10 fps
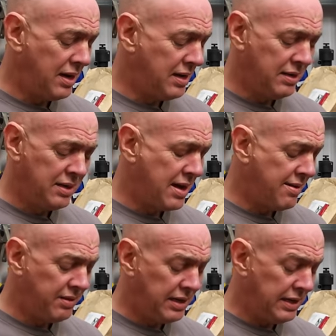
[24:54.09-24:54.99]
and they
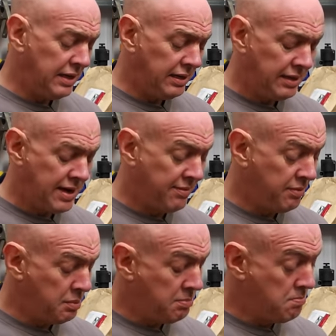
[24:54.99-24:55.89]
haven't had anything out of
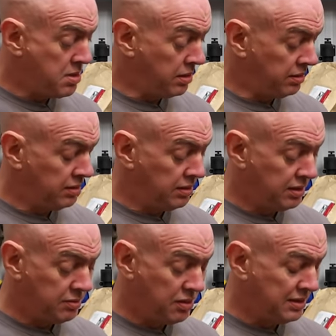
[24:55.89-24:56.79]
him in months,
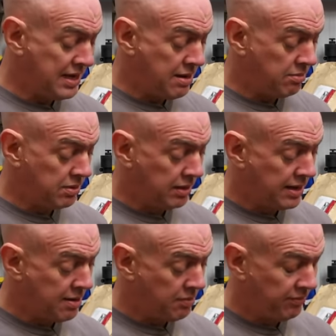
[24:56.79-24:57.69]
so I doubt I'm going to
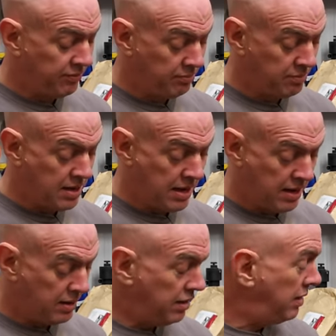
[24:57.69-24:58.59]
get one from there.